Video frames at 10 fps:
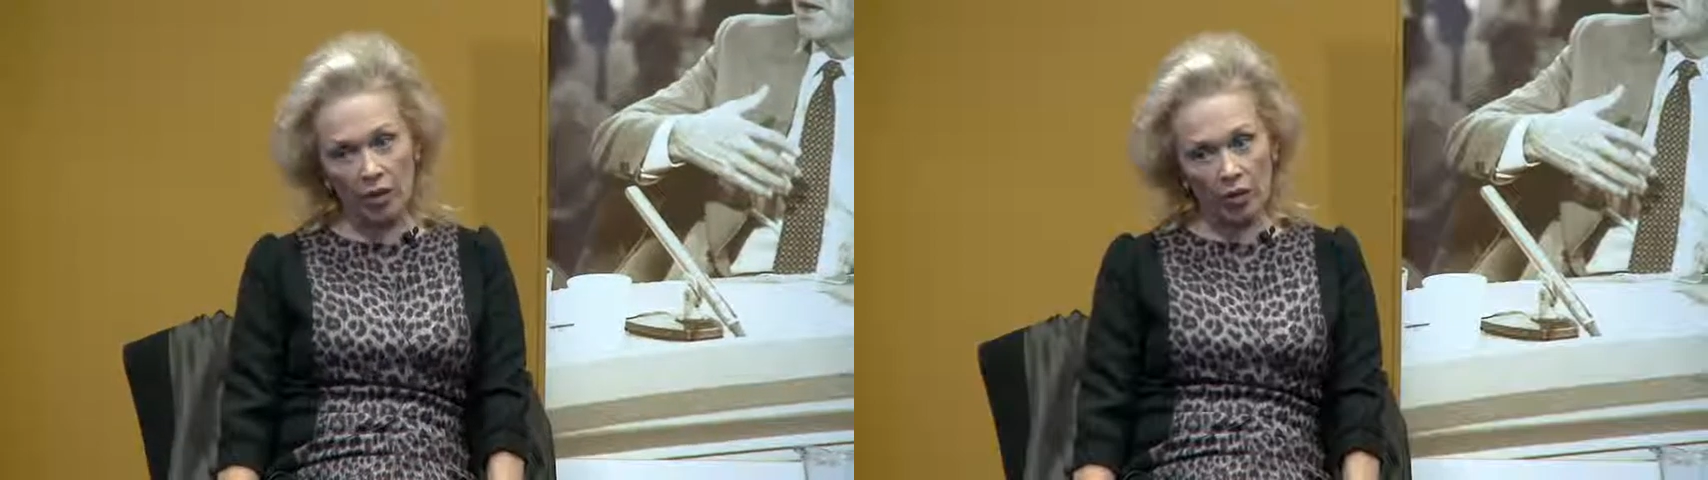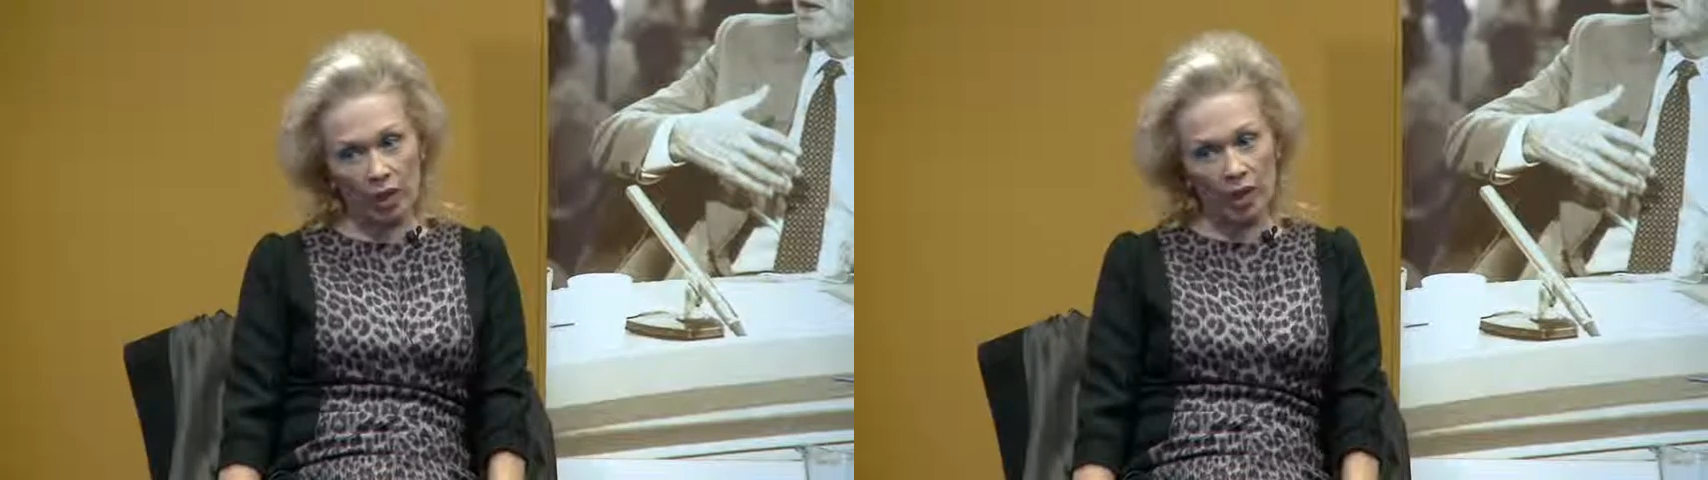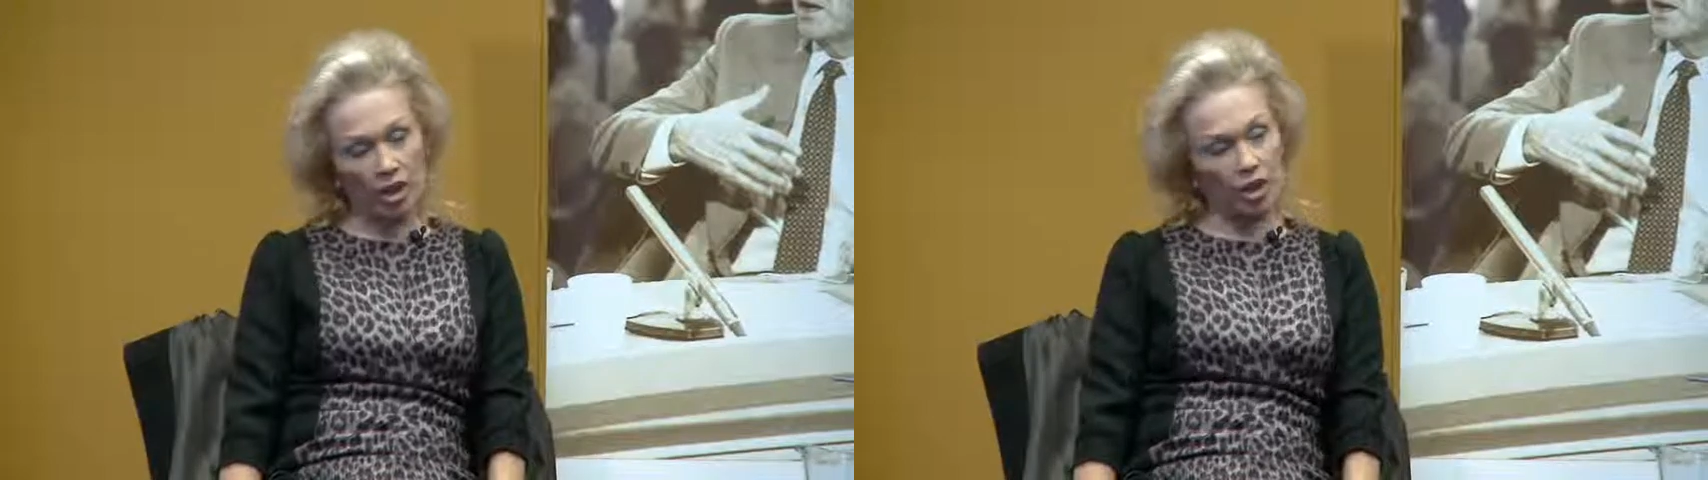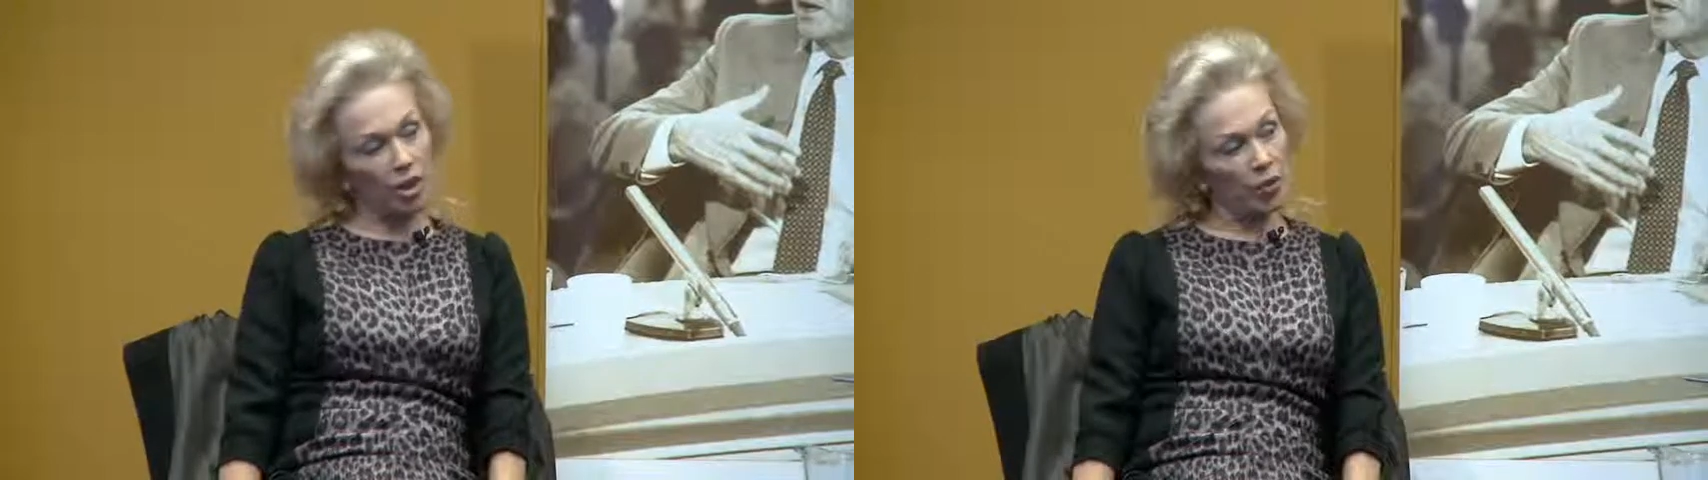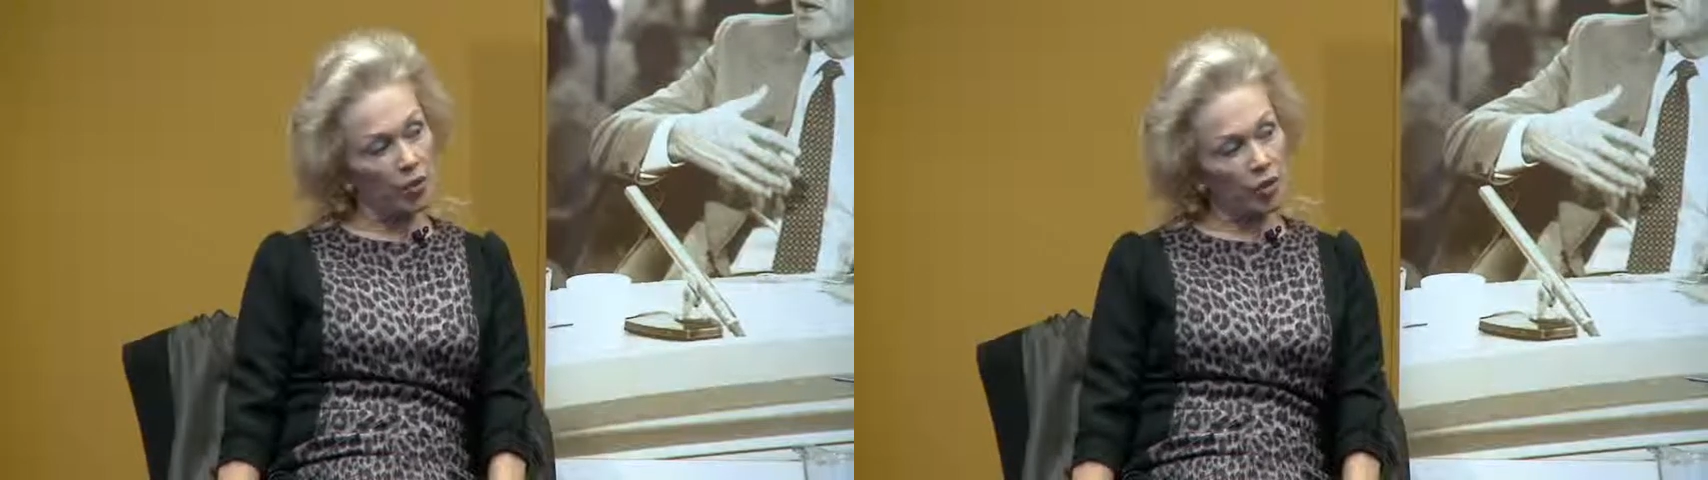the
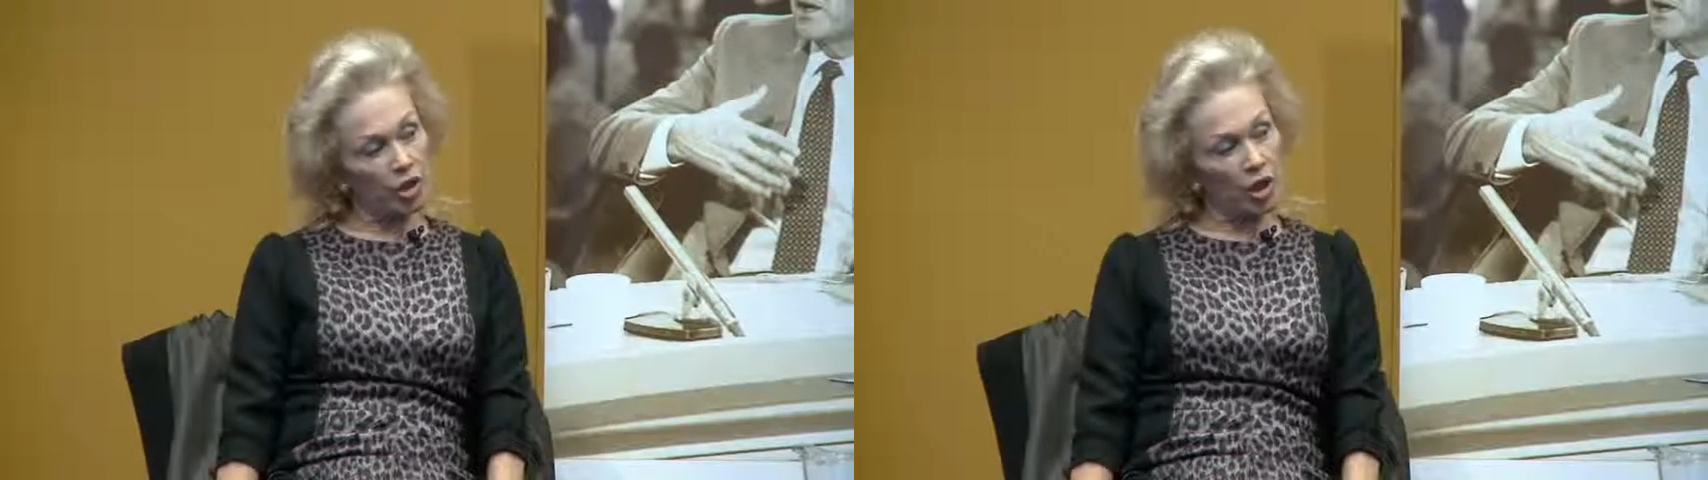relationship with